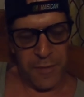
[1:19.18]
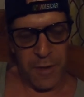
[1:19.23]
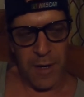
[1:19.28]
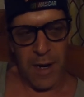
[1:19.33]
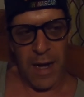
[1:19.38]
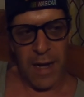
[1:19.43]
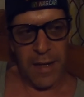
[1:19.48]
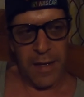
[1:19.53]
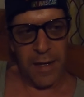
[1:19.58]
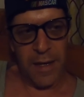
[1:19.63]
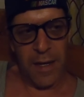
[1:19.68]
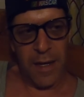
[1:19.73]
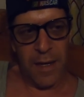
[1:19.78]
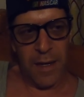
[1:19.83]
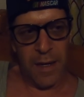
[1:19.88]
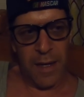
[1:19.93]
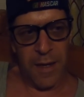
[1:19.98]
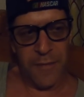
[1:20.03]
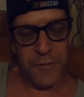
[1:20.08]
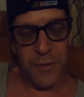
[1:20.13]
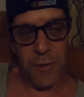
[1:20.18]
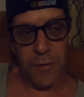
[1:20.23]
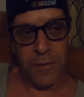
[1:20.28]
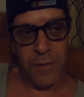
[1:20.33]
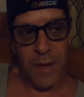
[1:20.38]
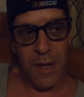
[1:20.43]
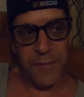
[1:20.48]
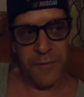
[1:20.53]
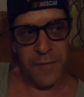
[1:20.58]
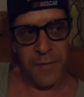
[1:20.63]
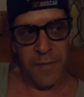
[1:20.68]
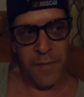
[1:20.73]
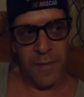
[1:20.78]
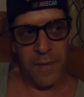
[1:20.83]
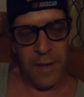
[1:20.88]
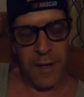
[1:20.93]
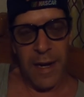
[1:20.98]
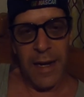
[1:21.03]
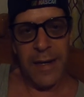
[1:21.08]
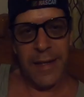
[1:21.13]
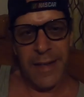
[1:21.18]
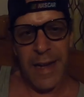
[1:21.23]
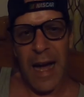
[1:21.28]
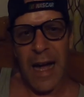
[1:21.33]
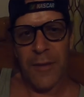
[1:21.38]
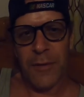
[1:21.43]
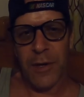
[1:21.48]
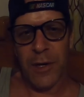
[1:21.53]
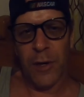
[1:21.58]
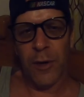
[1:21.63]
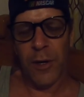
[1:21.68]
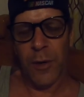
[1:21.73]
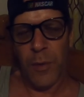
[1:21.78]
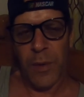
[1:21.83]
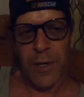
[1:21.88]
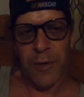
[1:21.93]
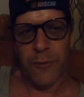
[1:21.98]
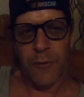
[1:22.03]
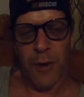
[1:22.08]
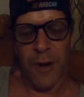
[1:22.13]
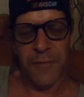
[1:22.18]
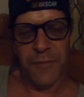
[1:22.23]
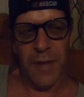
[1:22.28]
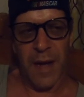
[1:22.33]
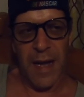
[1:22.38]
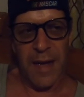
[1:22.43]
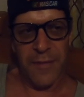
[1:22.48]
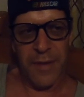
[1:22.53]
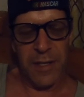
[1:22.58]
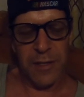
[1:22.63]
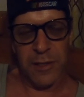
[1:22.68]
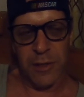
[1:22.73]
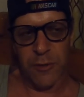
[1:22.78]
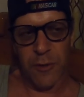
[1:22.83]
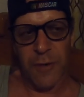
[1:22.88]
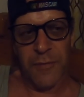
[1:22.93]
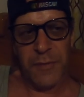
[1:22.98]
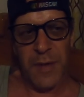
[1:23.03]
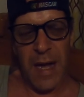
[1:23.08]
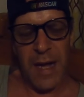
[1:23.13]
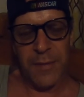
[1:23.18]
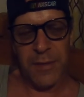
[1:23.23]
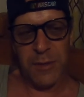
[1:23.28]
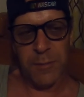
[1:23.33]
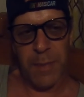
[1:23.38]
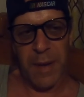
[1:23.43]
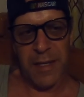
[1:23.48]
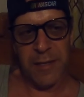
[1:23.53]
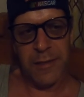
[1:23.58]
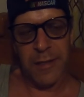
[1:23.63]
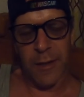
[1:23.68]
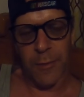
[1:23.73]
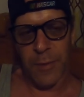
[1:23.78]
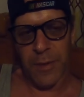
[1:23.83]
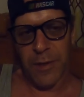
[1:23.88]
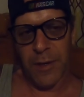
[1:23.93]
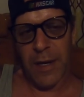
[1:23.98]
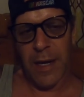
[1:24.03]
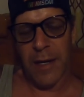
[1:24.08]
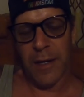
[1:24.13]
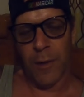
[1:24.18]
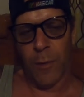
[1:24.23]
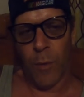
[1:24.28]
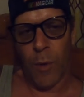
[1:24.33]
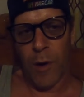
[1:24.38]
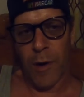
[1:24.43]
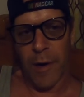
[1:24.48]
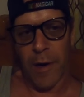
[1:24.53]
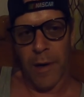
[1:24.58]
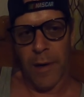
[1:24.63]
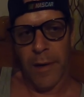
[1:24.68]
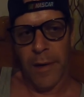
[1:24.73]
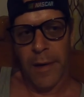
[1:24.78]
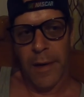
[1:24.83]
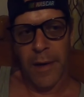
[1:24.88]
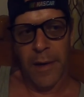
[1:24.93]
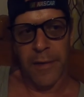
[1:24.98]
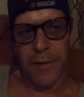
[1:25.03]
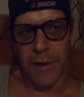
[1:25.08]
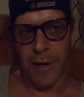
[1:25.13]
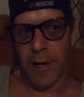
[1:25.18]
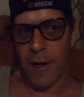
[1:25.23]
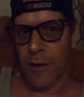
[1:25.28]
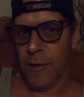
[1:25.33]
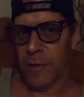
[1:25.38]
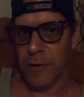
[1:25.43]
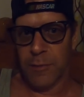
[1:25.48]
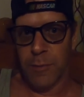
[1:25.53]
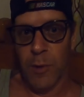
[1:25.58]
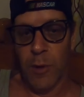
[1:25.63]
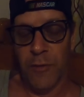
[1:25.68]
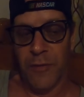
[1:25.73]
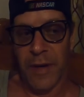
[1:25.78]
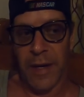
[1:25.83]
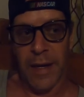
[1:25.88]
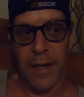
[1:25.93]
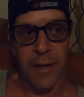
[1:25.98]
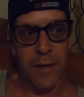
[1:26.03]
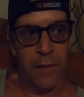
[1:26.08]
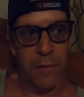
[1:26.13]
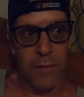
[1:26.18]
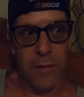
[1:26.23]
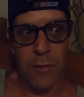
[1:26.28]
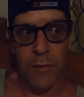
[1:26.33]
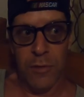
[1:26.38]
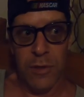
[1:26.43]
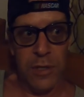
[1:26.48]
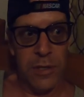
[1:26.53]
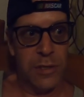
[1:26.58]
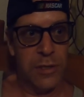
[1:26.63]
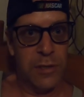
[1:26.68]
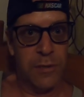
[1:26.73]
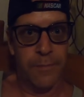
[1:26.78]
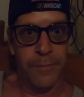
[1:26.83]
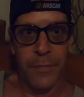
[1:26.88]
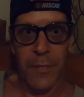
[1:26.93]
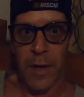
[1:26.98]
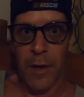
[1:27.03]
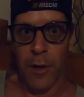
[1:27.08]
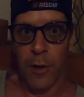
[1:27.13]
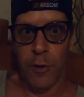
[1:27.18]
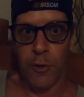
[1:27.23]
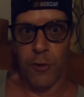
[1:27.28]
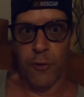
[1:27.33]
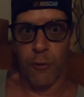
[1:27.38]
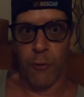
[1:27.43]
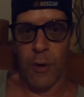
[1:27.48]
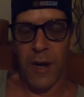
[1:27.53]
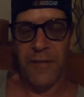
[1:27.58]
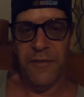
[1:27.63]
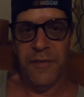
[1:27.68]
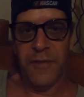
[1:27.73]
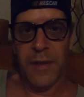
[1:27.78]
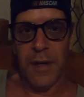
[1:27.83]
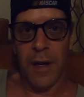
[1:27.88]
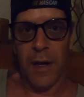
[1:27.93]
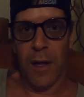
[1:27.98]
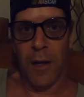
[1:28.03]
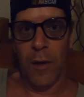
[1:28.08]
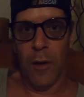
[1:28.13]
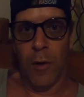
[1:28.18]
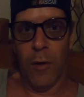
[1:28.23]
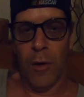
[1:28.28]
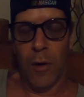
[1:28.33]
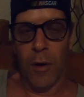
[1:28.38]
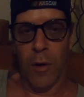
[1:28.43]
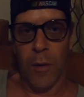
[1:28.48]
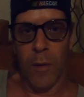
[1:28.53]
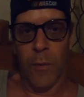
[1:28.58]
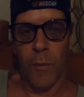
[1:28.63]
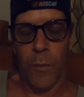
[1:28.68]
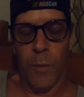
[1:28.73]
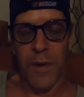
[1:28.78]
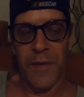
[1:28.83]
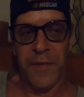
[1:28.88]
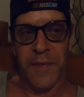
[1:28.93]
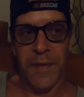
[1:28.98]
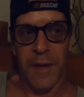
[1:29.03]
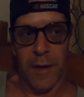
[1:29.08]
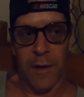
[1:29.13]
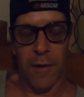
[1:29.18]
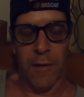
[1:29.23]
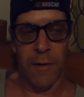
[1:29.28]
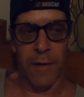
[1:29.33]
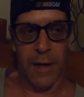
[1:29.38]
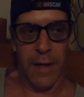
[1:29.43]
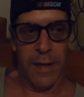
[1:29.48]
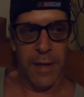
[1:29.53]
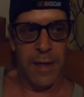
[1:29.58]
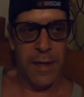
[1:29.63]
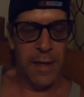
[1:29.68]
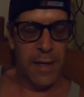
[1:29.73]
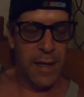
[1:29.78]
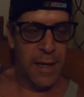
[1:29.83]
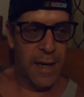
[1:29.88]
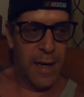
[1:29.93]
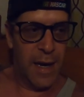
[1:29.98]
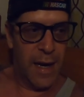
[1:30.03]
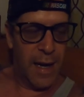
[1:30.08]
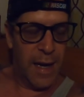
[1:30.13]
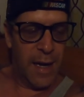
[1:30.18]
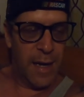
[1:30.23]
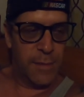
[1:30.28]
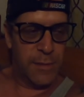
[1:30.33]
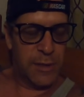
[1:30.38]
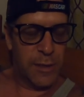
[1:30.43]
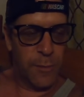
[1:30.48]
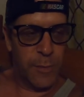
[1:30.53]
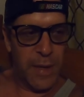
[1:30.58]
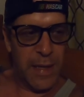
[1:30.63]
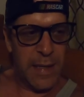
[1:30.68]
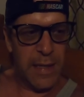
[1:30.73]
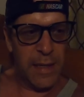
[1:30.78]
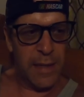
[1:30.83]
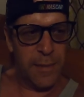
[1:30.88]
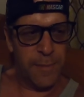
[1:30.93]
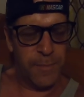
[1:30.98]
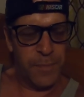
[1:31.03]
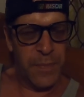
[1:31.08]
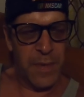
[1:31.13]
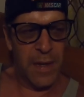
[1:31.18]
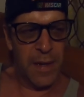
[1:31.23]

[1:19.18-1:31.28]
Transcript: if you're not if you're if you're not a diver, you don't know what a drift dive is. A drift dive is basically when you get in the water, the current's moving, and you just drift along with the current. Um, so we did